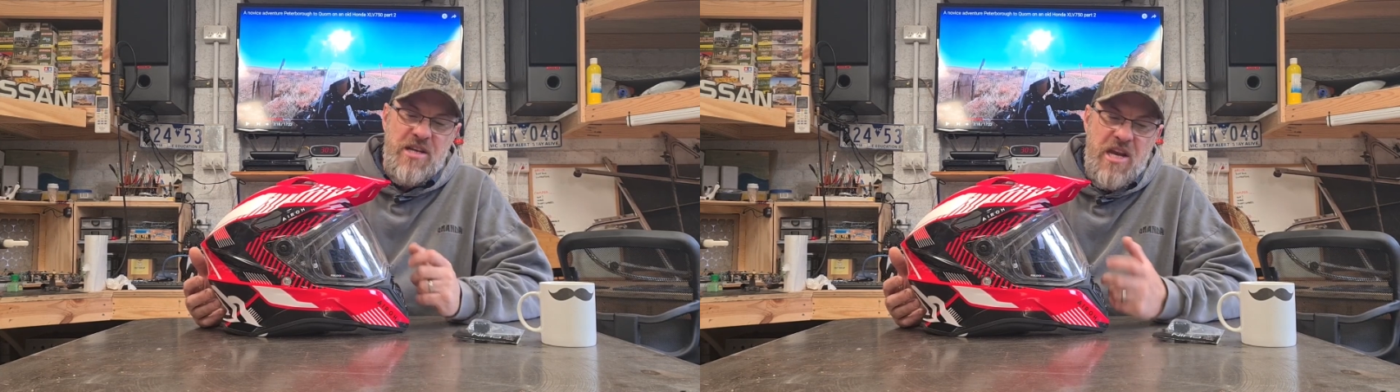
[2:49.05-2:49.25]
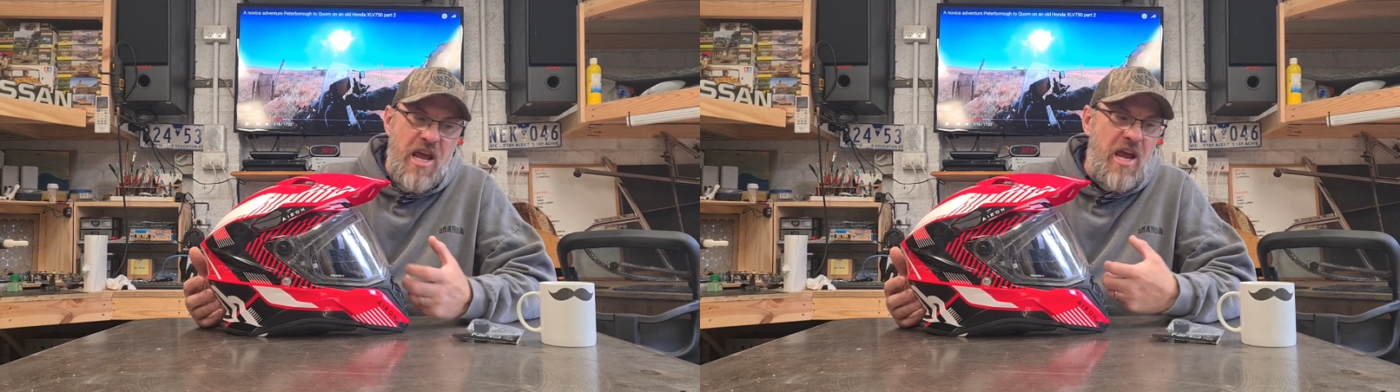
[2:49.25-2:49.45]

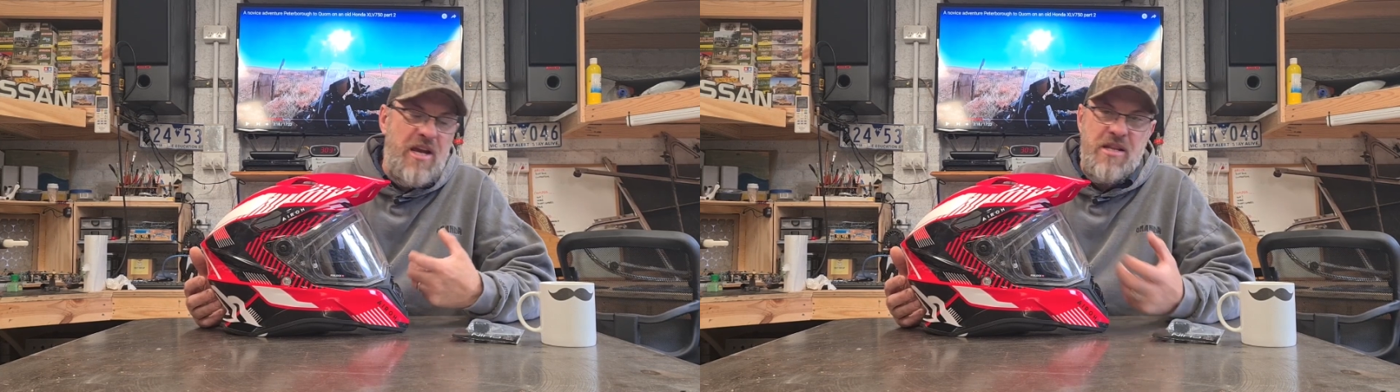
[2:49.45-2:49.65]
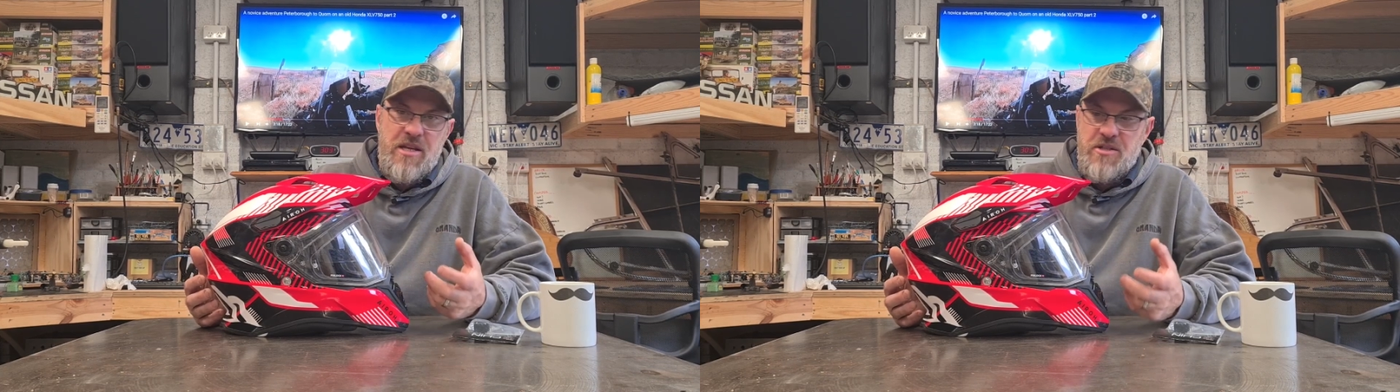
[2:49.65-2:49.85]
your
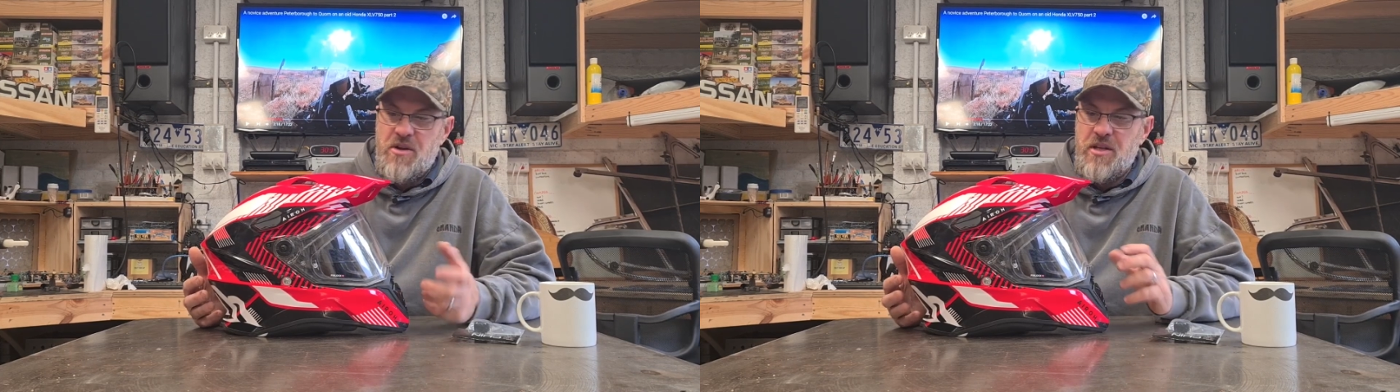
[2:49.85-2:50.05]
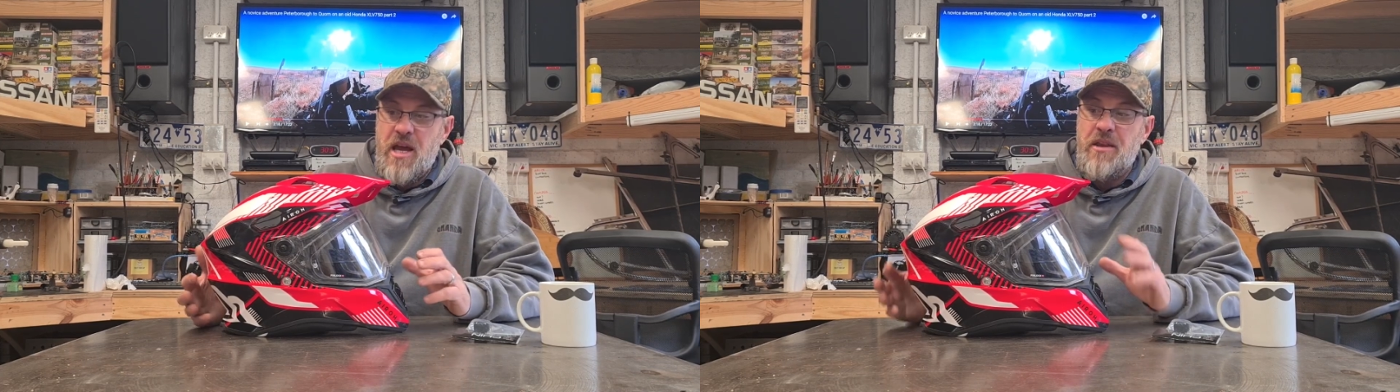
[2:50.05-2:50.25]
neck and things
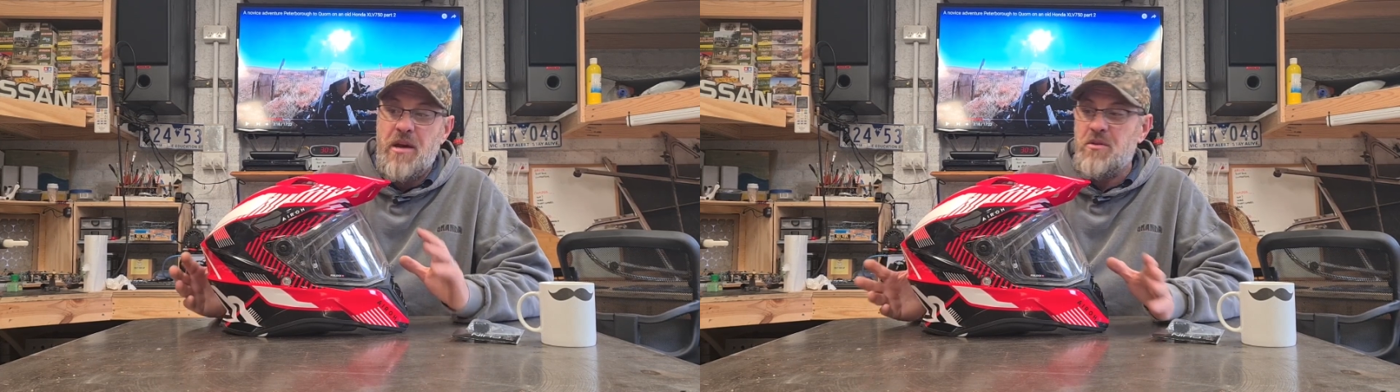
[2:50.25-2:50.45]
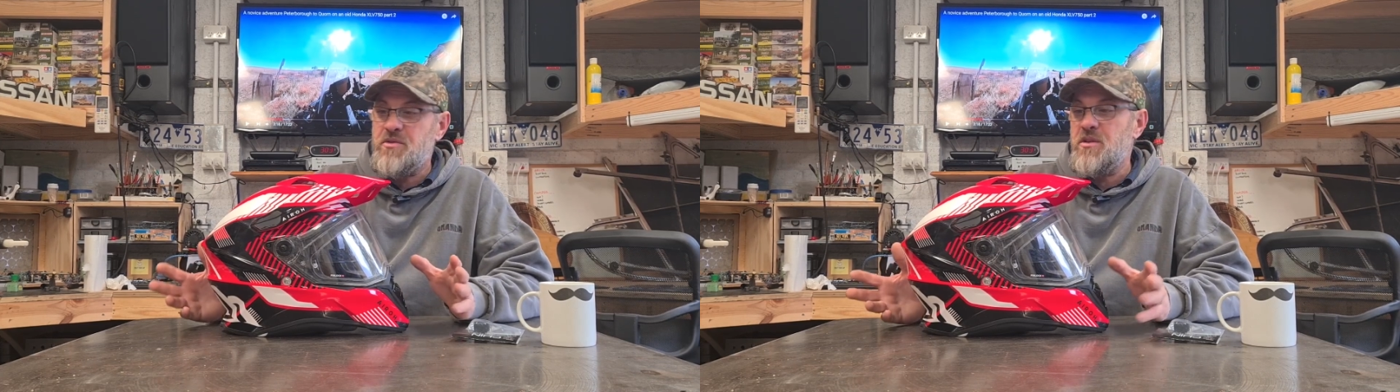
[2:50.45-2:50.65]
like that.
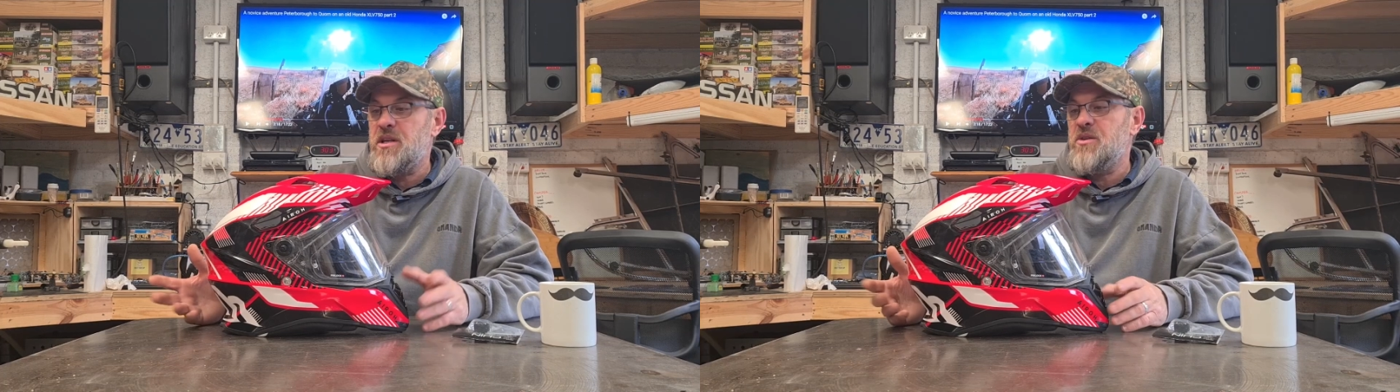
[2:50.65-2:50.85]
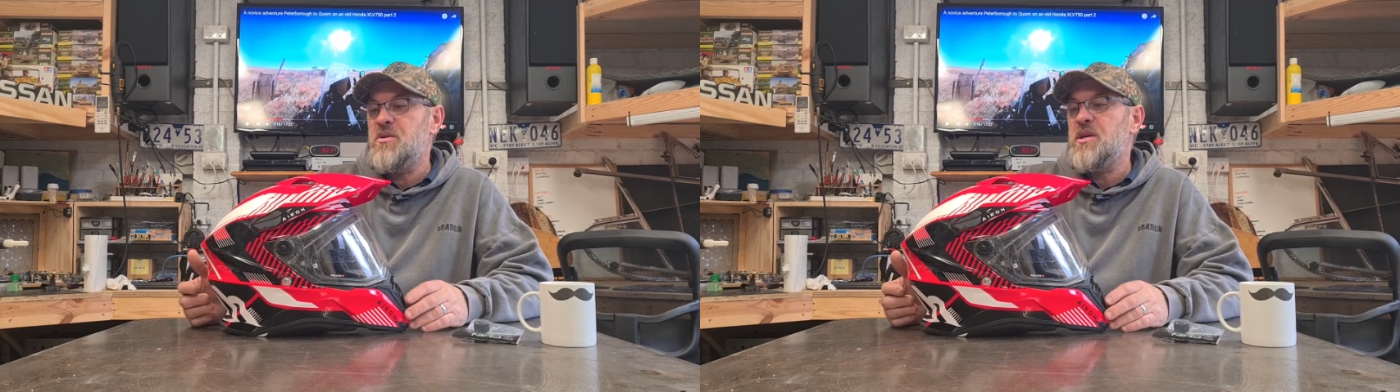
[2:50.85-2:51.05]
That was
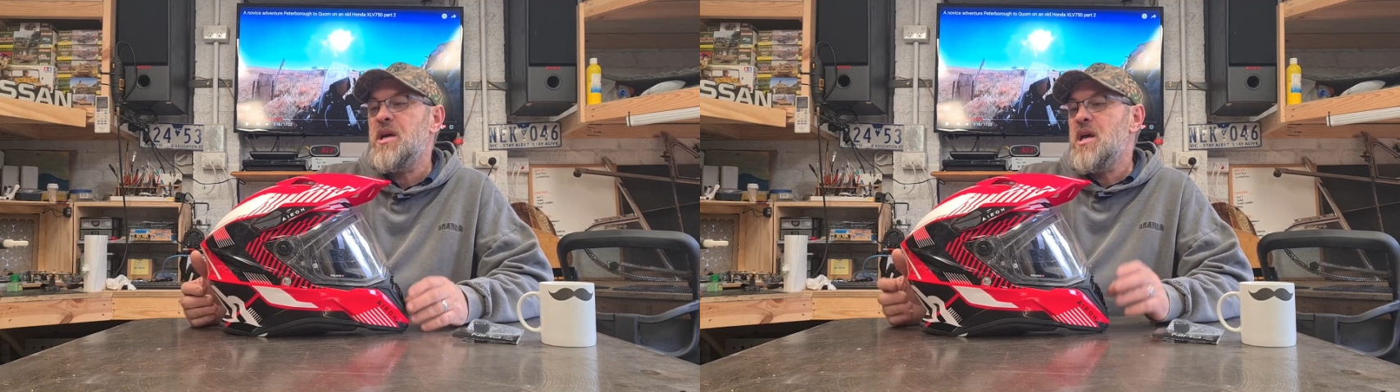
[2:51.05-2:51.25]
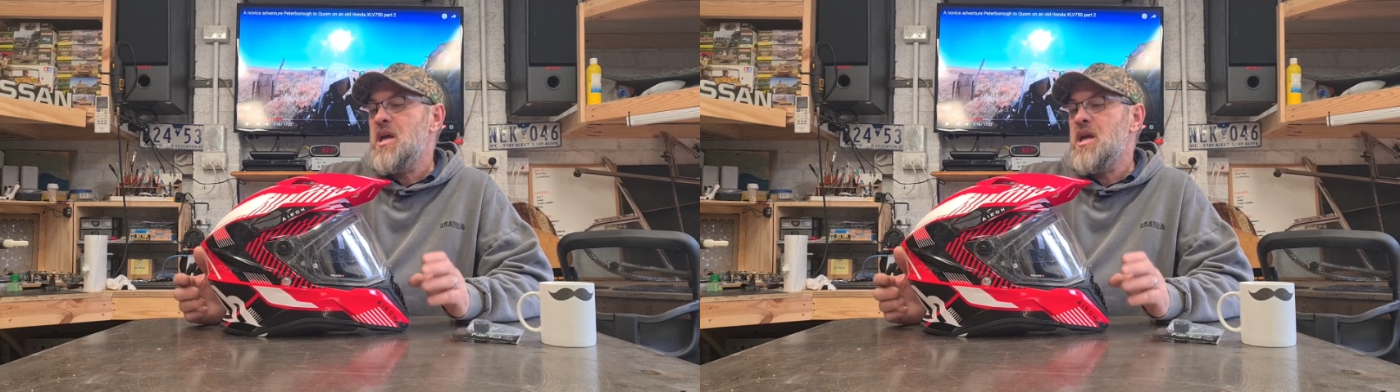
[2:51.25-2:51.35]
really good.